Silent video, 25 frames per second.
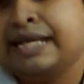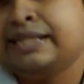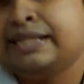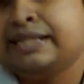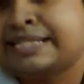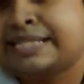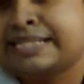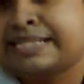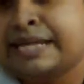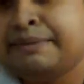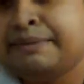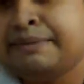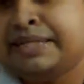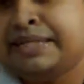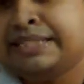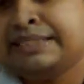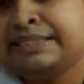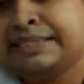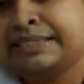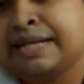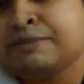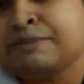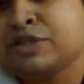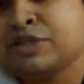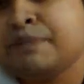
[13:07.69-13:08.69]
describe it in
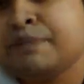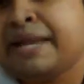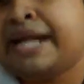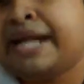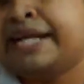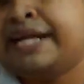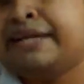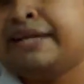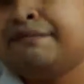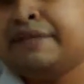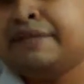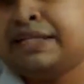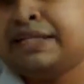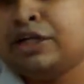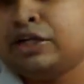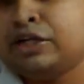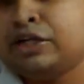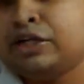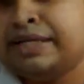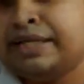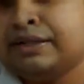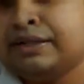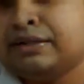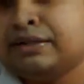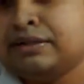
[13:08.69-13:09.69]
terms of magnetic field
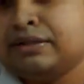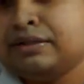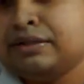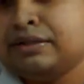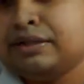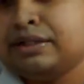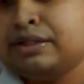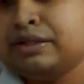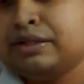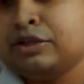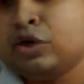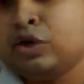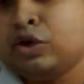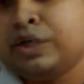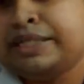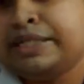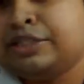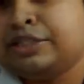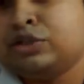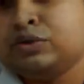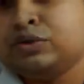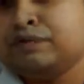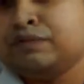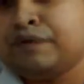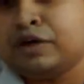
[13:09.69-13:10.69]
only. No need
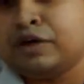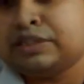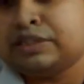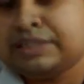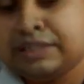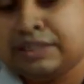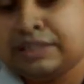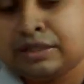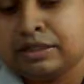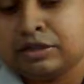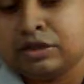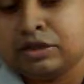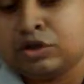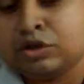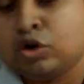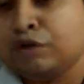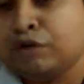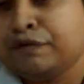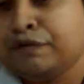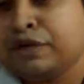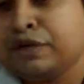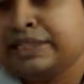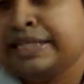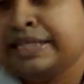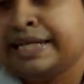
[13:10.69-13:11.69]
to go for the